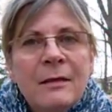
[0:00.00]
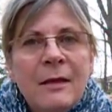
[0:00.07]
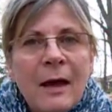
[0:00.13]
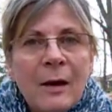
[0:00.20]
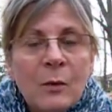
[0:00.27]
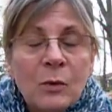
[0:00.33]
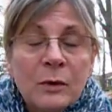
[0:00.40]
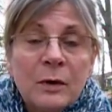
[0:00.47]

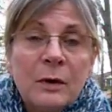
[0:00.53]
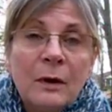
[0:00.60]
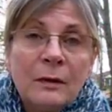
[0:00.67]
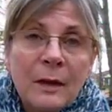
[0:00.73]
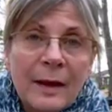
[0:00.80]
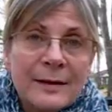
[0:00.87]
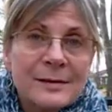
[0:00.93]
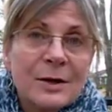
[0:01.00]
that would
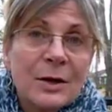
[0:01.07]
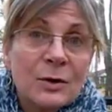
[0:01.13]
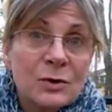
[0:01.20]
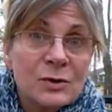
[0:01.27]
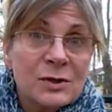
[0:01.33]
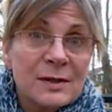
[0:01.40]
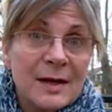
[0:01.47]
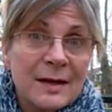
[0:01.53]
like to
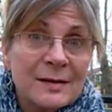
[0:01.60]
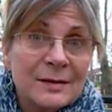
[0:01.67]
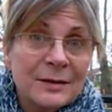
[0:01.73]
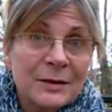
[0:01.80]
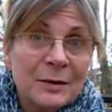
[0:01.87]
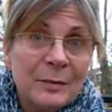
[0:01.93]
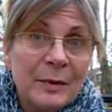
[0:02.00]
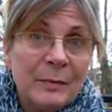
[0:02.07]
understand a
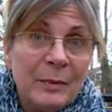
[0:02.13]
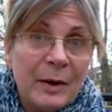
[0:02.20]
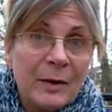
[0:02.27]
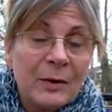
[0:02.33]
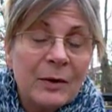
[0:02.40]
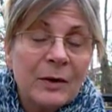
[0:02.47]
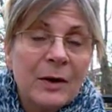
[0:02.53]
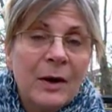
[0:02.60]
little bit
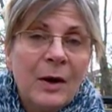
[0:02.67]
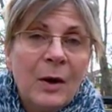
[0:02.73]
better